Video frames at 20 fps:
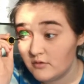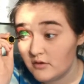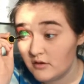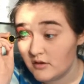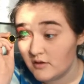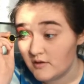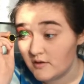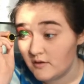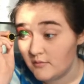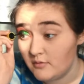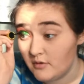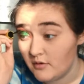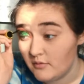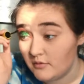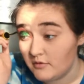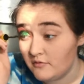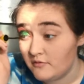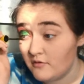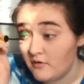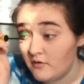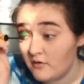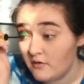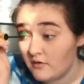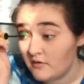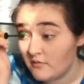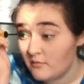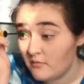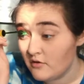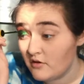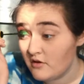Because I'd be able to
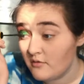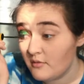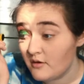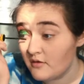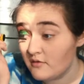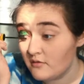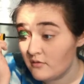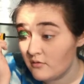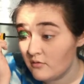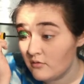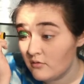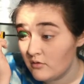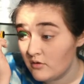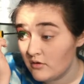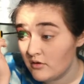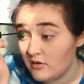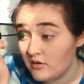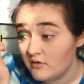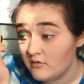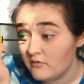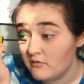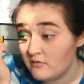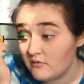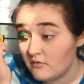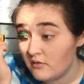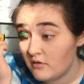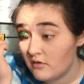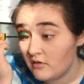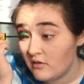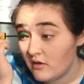focus more on my schoolwork and
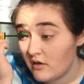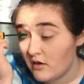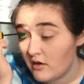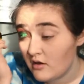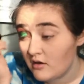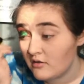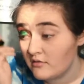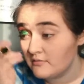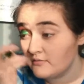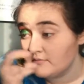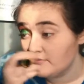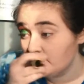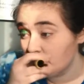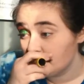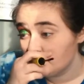all that.